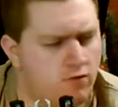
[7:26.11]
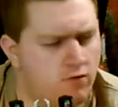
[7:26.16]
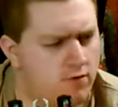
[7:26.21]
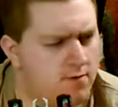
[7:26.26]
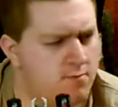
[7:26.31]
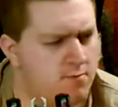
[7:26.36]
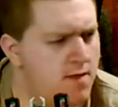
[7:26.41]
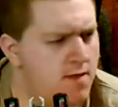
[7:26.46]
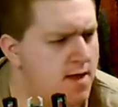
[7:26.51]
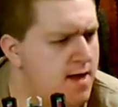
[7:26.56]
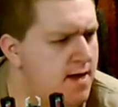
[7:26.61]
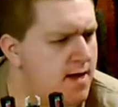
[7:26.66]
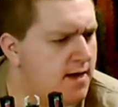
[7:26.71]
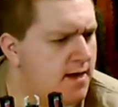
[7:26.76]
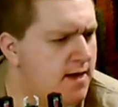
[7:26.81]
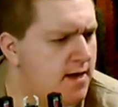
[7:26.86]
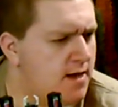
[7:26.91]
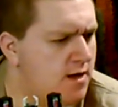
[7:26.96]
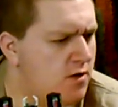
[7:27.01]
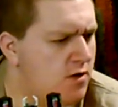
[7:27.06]

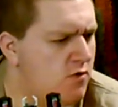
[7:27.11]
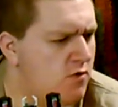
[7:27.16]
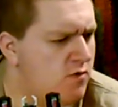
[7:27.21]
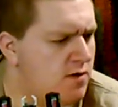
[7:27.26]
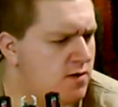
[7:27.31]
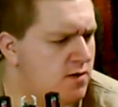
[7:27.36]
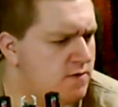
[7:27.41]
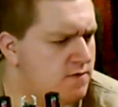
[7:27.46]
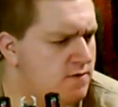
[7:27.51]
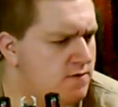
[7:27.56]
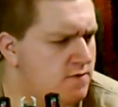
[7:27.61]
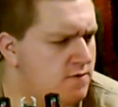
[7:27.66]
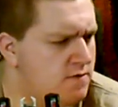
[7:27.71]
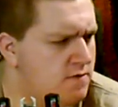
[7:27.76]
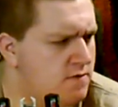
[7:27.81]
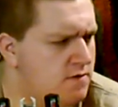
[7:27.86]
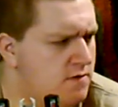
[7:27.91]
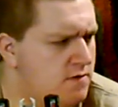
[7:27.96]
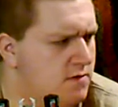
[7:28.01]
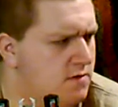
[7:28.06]
Grimlock, who else?